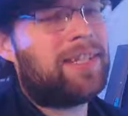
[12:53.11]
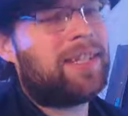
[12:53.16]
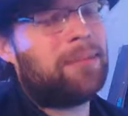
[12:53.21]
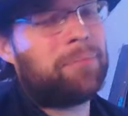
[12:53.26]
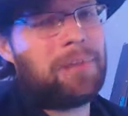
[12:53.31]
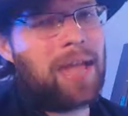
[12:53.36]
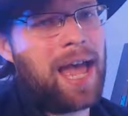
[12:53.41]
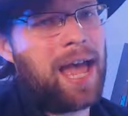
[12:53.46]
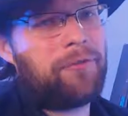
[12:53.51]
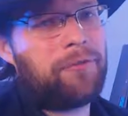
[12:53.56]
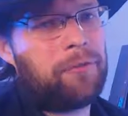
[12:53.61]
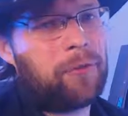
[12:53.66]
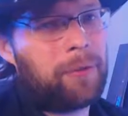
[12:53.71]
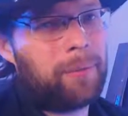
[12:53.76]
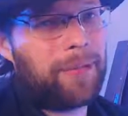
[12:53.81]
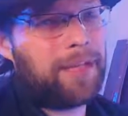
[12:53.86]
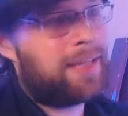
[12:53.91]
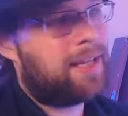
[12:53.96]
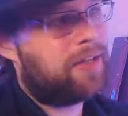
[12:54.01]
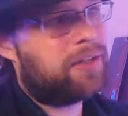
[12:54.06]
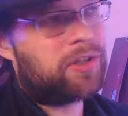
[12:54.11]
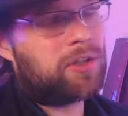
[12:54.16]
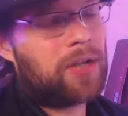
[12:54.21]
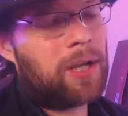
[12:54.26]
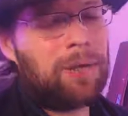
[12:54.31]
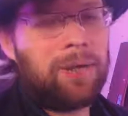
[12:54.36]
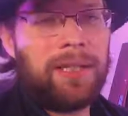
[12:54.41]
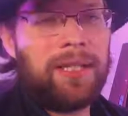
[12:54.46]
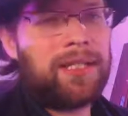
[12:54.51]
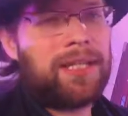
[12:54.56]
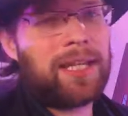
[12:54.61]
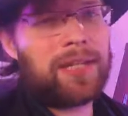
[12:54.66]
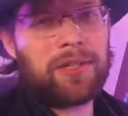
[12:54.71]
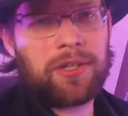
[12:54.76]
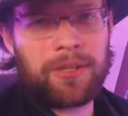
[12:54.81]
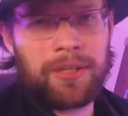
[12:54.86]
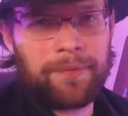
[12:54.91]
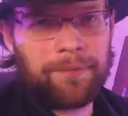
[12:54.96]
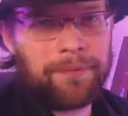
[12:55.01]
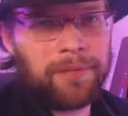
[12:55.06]
platforming. And they just totally
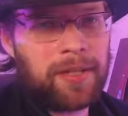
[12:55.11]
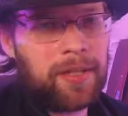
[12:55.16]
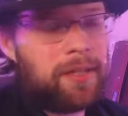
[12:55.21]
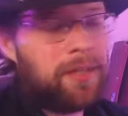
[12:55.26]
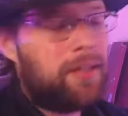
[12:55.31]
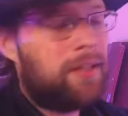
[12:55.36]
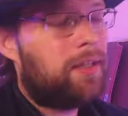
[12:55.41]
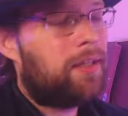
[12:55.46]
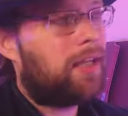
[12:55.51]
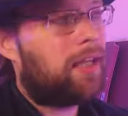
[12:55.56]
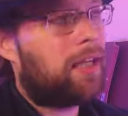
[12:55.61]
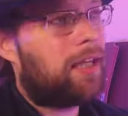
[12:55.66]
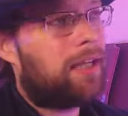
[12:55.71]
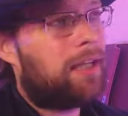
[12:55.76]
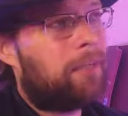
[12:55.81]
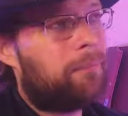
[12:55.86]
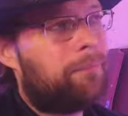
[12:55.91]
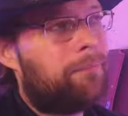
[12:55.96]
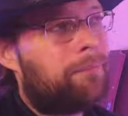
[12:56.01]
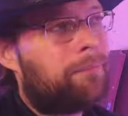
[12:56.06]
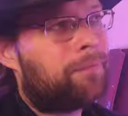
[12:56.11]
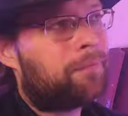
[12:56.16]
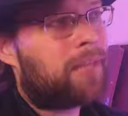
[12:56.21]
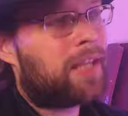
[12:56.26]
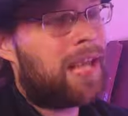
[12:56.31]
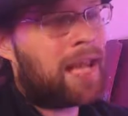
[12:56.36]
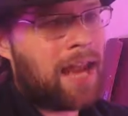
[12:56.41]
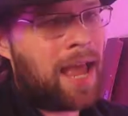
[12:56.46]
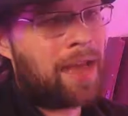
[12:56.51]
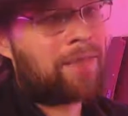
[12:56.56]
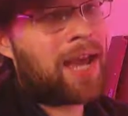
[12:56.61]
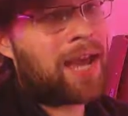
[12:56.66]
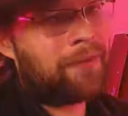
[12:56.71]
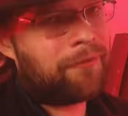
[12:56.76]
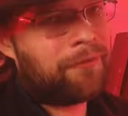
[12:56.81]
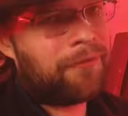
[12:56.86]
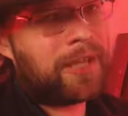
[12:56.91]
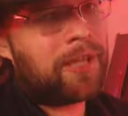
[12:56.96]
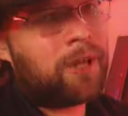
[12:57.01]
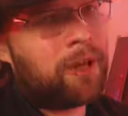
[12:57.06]
ditched it. And I've got a
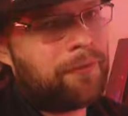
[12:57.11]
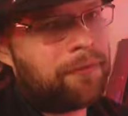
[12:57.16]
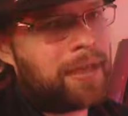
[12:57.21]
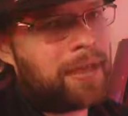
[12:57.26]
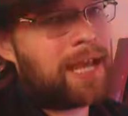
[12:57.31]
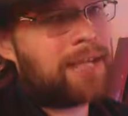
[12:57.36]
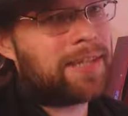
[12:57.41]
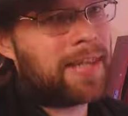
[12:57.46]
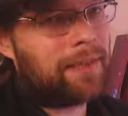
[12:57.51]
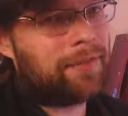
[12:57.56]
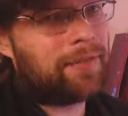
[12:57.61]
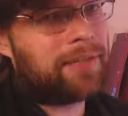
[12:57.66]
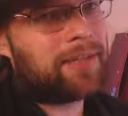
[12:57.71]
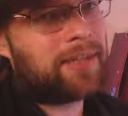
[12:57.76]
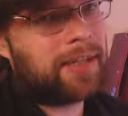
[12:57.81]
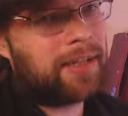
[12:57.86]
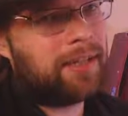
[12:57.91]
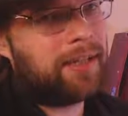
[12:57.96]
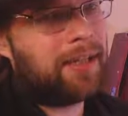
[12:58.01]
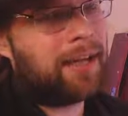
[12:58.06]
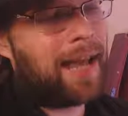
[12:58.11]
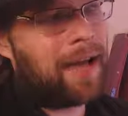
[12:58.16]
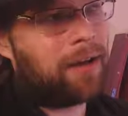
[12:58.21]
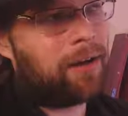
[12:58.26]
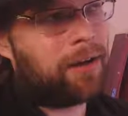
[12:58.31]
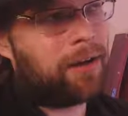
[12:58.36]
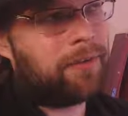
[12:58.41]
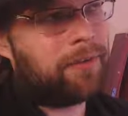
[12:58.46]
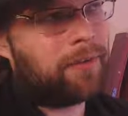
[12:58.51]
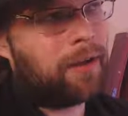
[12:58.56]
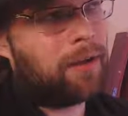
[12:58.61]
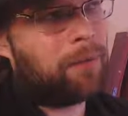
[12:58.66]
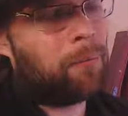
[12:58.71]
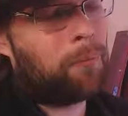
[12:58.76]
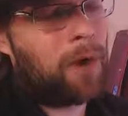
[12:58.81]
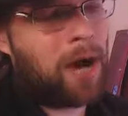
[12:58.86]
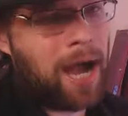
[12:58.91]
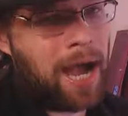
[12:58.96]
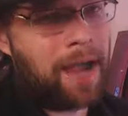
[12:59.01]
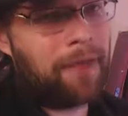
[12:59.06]
video, if you guys haven't seen it, out on
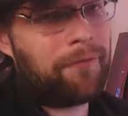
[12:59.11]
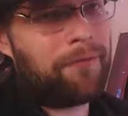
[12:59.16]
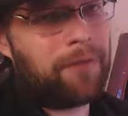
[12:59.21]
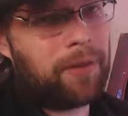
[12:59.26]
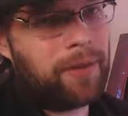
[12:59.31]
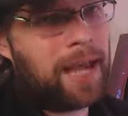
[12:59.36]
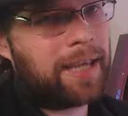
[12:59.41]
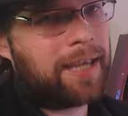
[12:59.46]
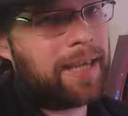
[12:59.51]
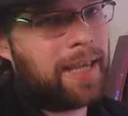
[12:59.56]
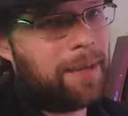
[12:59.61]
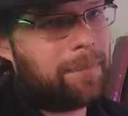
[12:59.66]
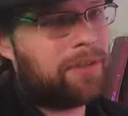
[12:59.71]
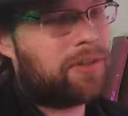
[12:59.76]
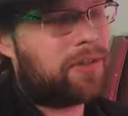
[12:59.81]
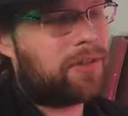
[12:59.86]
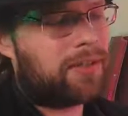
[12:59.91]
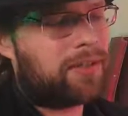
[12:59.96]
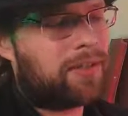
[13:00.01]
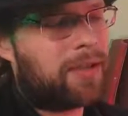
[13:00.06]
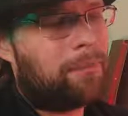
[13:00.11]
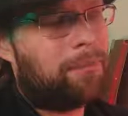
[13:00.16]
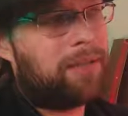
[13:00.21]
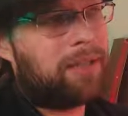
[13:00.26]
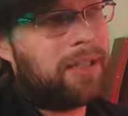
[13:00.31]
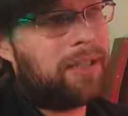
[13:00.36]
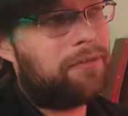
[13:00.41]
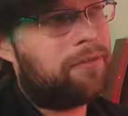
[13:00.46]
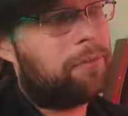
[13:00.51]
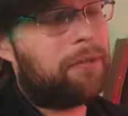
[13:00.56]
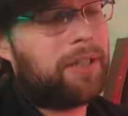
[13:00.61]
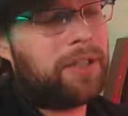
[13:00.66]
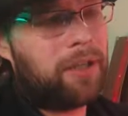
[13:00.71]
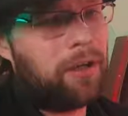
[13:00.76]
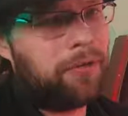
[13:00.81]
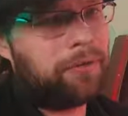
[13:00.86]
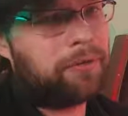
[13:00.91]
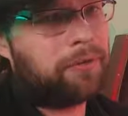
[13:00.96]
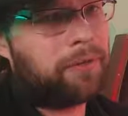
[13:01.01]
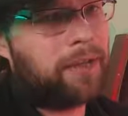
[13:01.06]
why I feel that game is just unbelievably
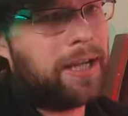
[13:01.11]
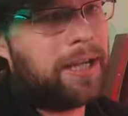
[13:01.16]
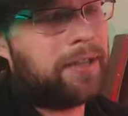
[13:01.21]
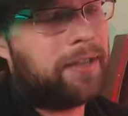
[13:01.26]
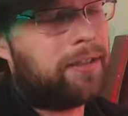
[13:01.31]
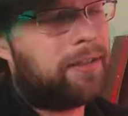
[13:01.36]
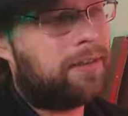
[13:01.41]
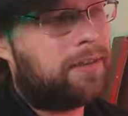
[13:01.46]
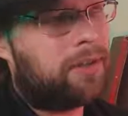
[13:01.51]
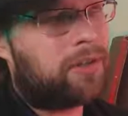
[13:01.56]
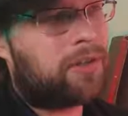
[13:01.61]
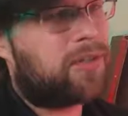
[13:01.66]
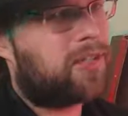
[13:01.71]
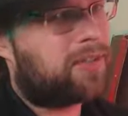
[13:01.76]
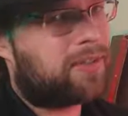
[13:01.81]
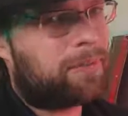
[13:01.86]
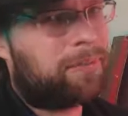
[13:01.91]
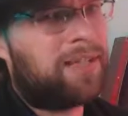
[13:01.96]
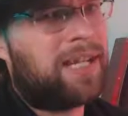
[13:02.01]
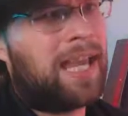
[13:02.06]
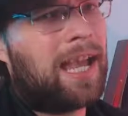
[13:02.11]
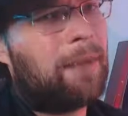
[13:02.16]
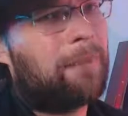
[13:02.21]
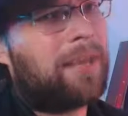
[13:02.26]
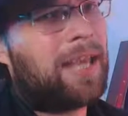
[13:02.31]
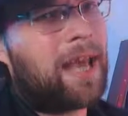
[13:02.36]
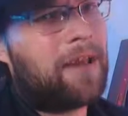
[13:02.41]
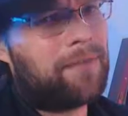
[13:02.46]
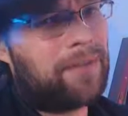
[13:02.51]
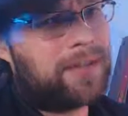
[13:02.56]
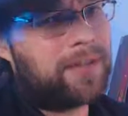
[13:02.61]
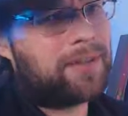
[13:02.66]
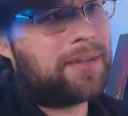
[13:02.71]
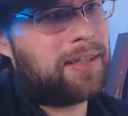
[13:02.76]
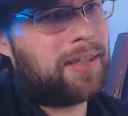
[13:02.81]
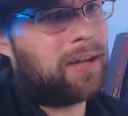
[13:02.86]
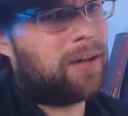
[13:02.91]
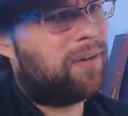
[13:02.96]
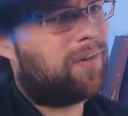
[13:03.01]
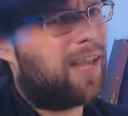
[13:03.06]
overrated. And there's just some damning evidence in
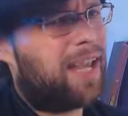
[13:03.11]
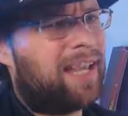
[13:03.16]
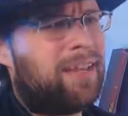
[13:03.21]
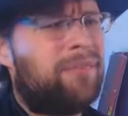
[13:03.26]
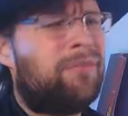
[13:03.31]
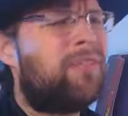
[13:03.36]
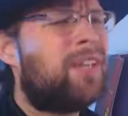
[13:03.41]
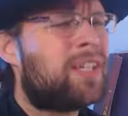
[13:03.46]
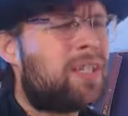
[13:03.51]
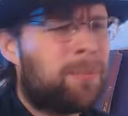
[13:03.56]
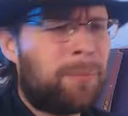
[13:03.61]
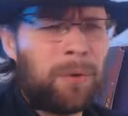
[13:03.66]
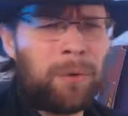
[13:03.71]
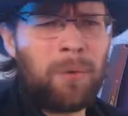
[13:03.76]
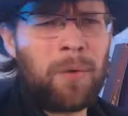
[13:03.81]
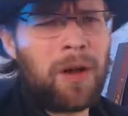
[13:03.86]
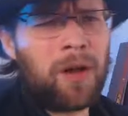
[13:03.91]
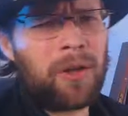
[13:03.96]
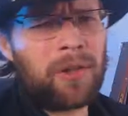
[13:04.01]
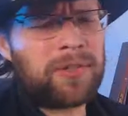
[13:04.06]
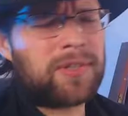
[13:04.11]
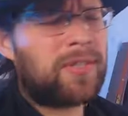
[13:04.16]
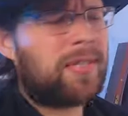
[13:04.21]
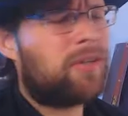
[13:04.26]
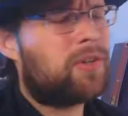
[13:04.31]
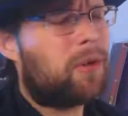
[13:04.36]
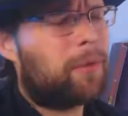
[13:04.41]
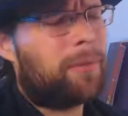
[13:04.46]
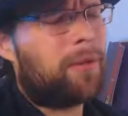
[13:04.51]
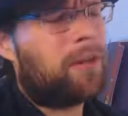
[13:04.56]
there of like invisible wall syndrome and all